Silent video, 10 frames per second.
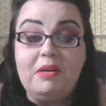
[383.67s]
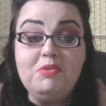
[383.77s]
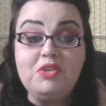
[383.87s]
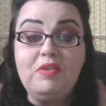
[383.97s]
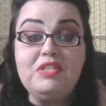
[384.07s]
I'm
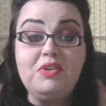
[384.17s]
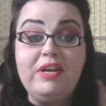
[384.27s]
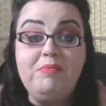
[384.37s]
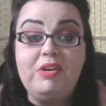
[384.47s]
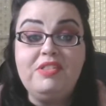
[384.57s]
sure I saw it
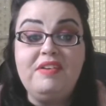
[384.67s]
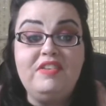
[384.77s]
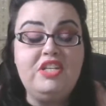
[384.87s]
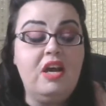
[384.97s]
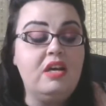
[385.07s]
in one of their
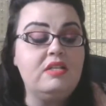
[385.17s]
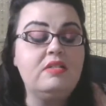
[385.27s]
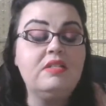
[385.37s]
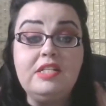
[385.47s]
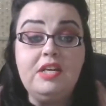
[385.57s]

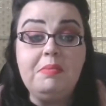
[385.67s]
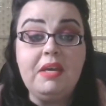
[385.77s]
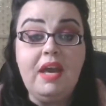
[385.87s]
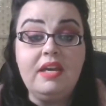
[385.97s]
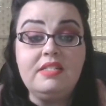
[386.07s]
videos. Loopy
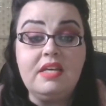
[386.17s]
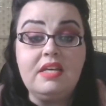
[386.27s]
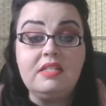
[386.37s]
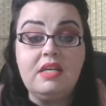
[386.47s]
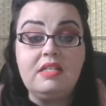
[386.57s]

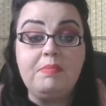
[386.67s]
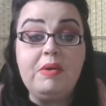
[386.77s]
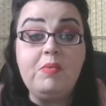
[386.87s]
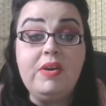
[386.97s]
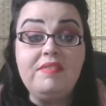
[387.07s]
cases is a
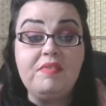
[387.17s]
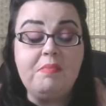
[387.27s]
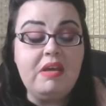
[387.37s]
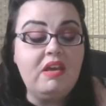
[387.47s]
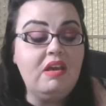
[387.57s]
big winner for
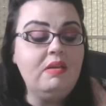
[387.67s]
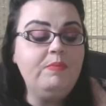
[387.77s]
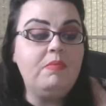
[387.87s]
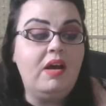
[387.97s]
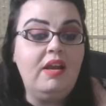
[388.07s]
me.
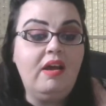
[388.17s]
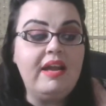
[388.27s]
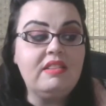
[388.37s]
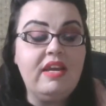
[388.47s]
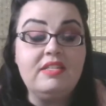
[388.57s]
I
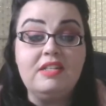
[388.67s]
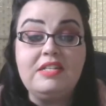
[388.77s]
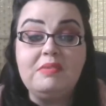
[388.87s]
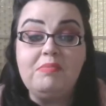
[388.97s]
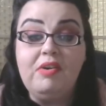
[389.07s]
like that it's
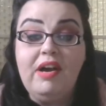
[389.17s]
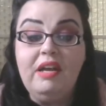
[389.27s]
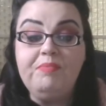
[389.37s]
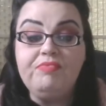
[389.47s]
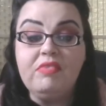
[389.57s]
nice and
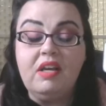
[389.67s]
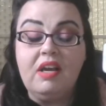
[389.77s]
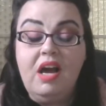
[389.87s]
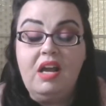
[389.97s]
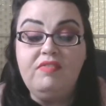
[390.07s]
bright
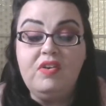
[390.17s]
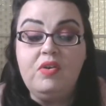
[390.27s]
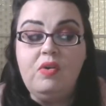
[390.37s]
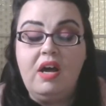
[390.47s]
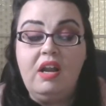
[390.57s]
and
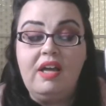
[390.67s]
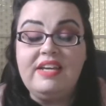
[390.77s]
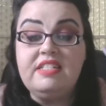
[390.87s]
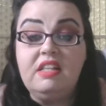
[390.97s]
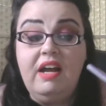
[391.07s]
colourful. I like that
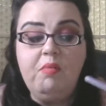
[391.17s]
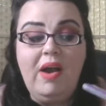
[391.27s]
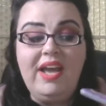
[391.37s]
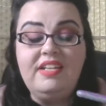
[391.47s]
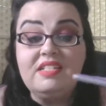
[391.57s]
it's
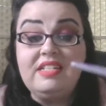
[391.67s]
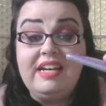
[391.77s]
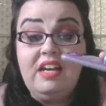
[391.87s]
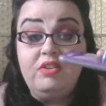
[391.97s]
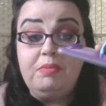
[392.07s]
lightweight, it doesn't
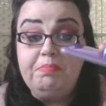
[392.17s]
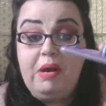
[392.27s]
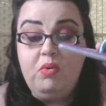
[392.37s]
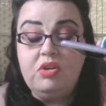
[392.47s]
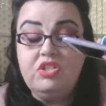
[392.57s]
add loads of
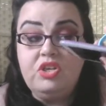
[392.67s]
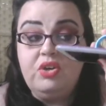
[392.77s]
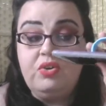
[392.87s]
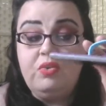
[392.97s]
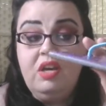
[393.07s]
bulk
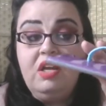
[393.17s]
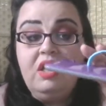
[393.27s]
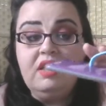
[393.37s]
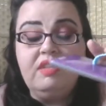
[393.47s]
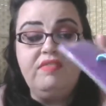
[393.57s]
to
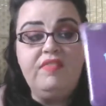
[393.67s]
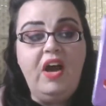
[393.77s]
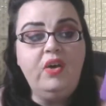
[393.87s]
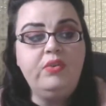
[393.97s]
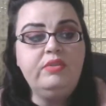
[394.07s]
the
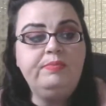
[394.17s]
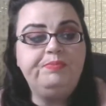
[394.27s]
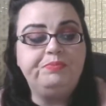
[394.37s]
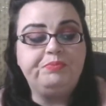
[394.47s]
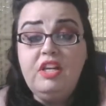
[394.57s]
phone.
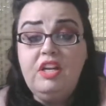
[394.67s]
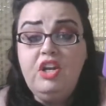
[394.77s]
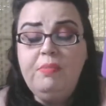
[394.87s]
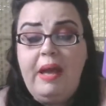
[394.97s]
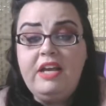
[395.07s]
The
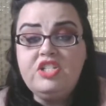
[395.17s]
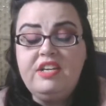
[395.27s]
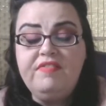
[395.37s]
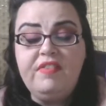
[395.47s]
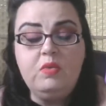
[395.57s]
loop actually
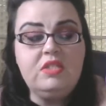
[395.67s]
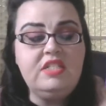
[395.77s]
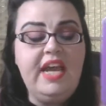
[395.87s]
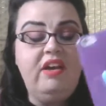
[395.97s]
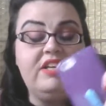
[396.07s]
folds down.